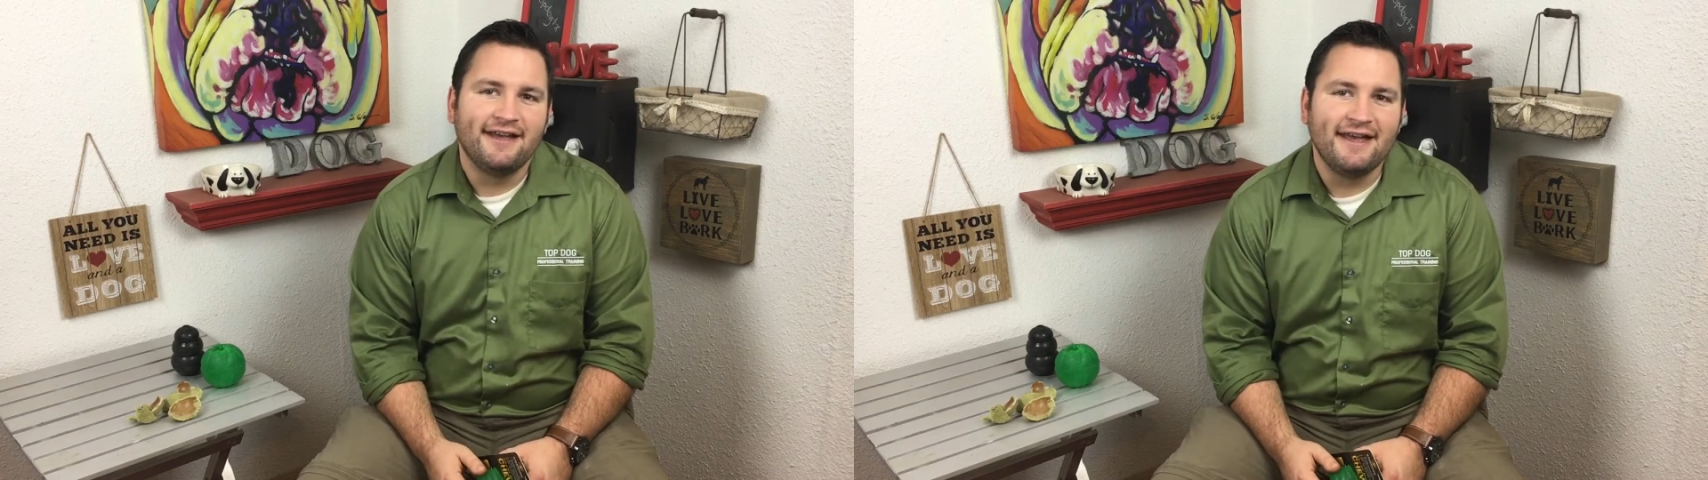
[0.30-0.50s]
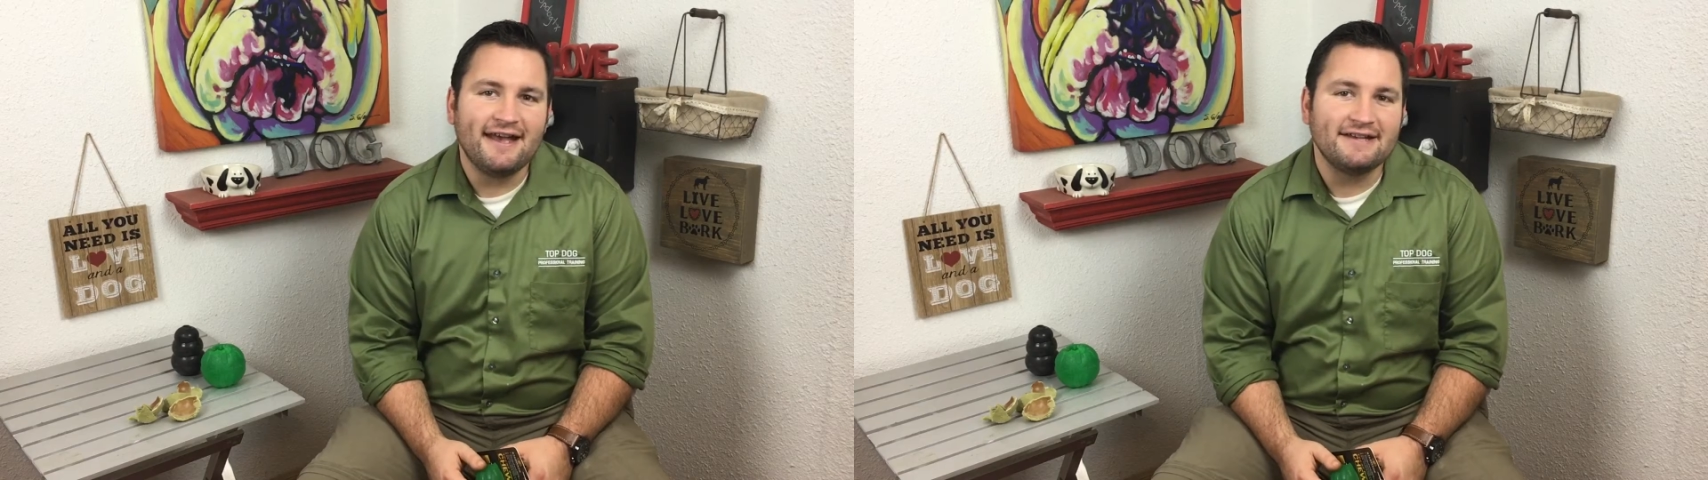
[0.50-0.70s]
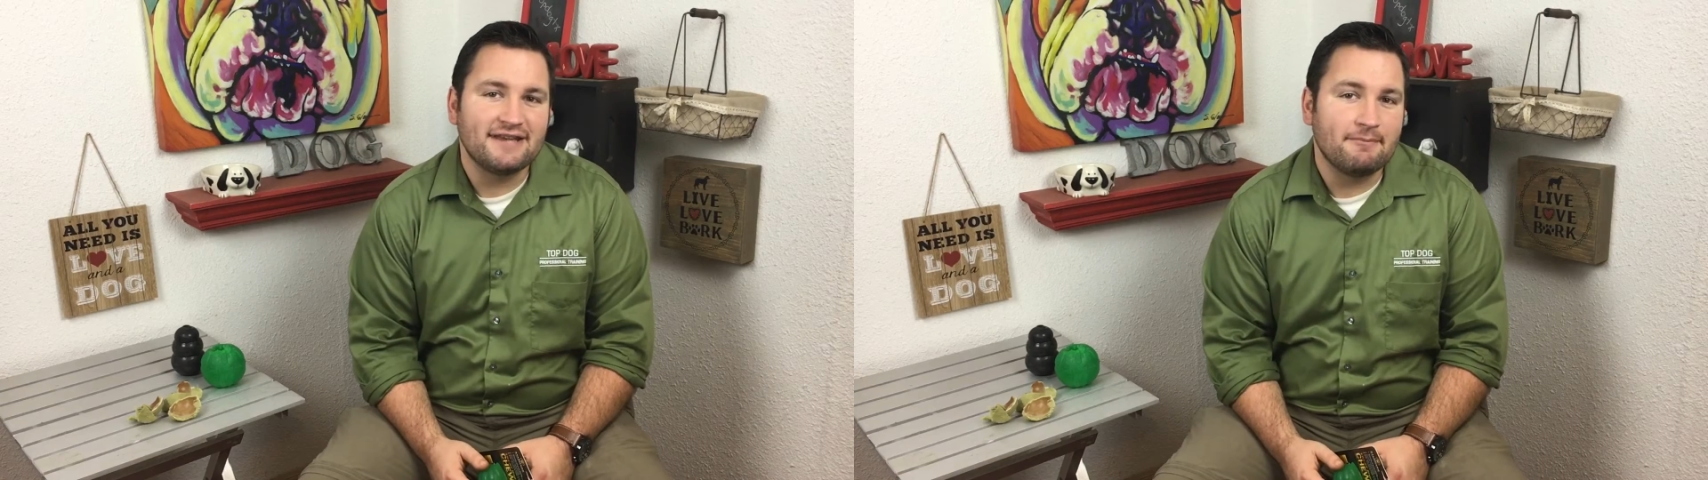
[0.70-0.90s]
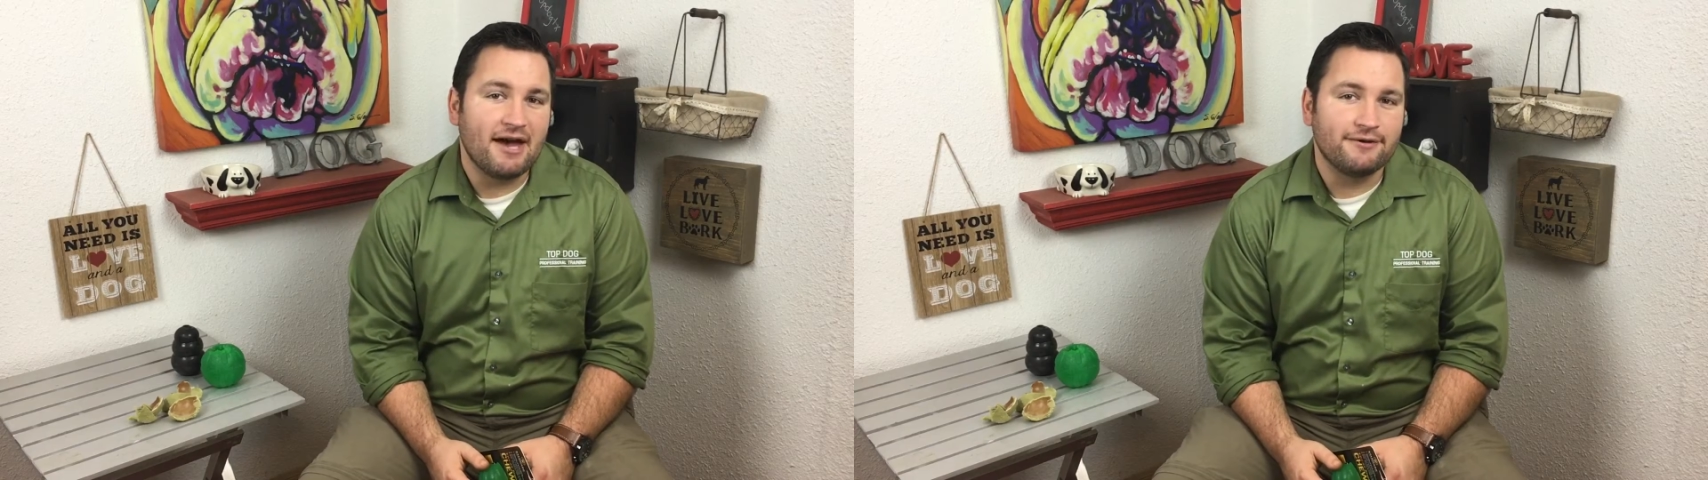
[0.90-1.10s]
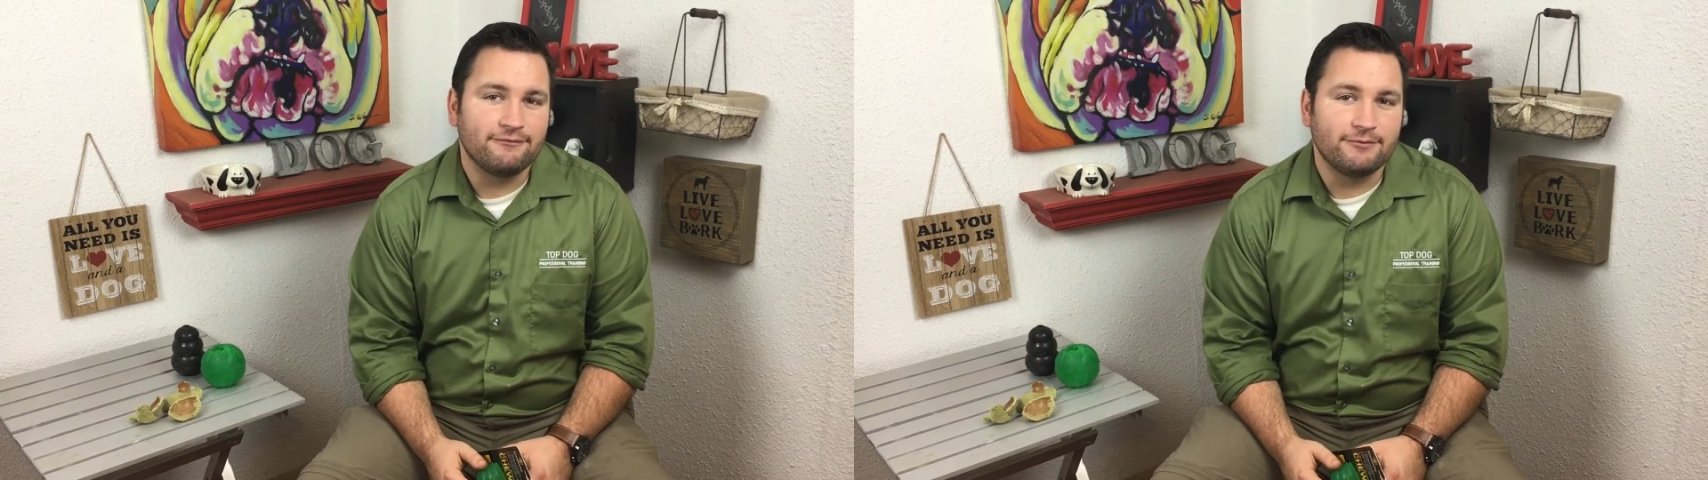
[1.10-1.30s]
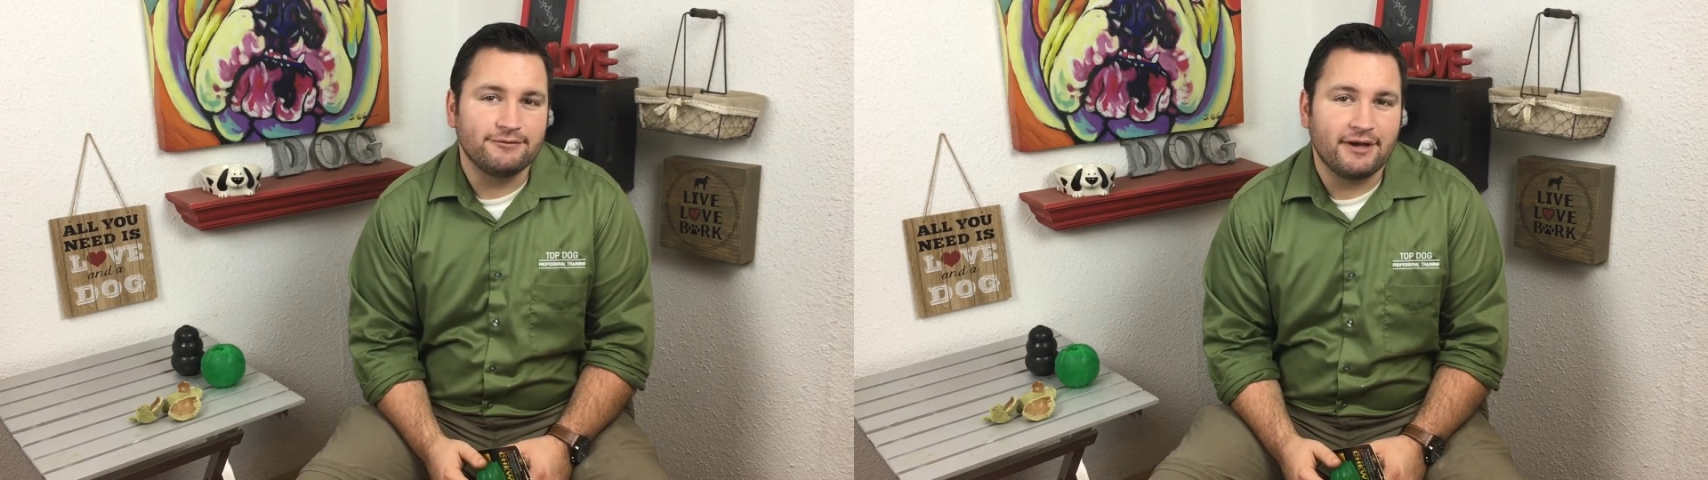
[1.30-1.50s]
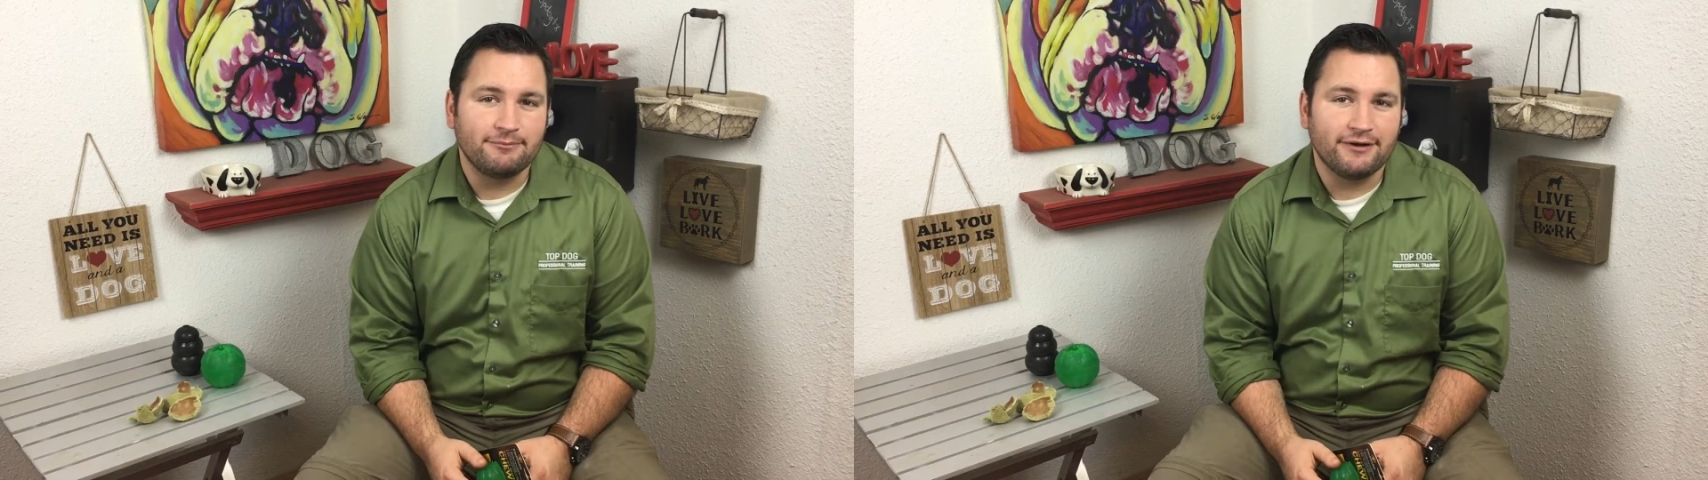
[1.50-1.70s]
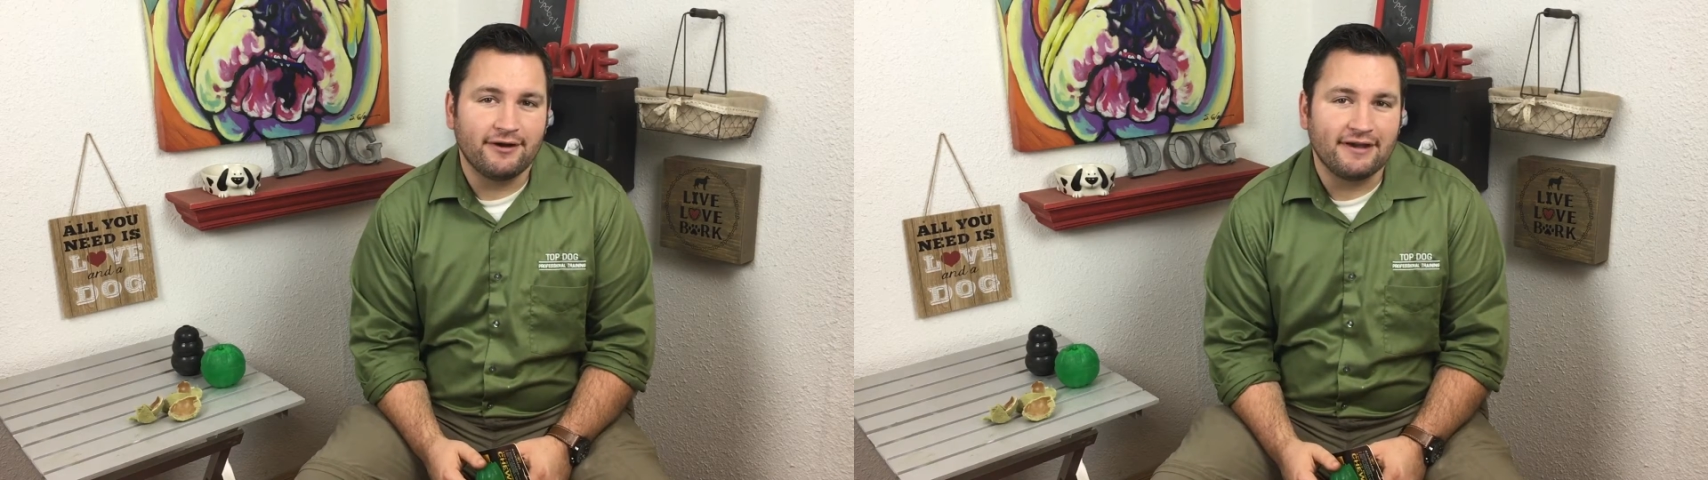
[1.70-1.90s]
Hey guys, I'm Adam from Top
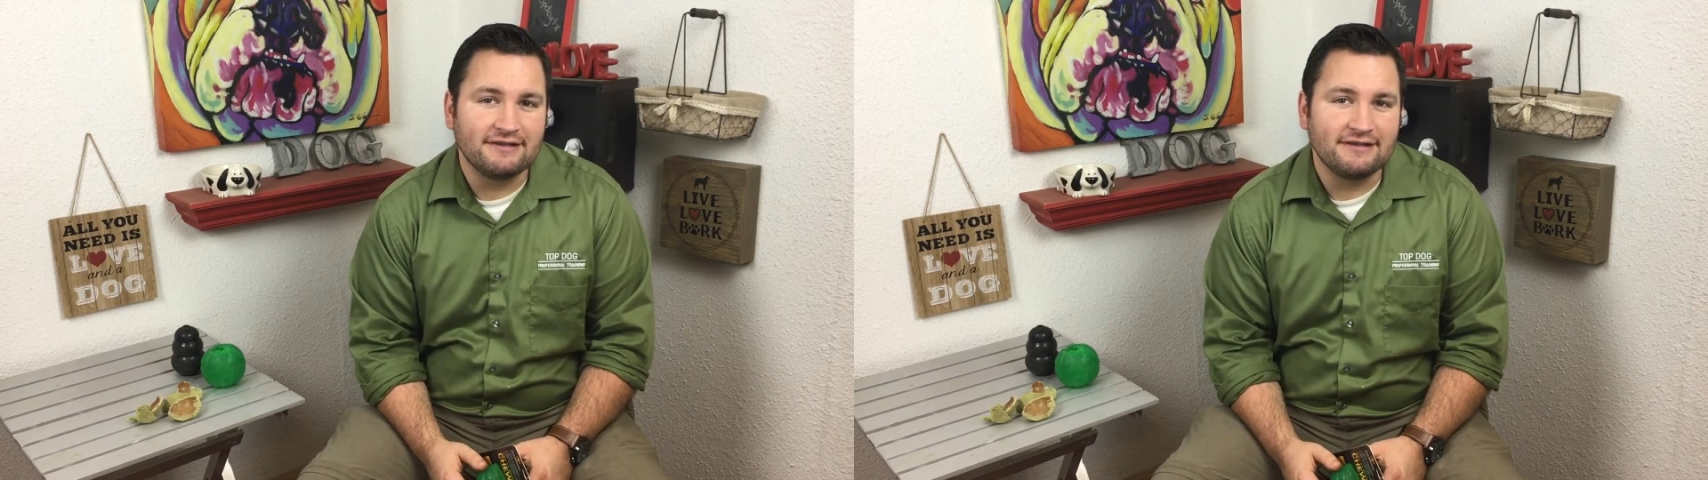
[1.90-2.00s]
Dog,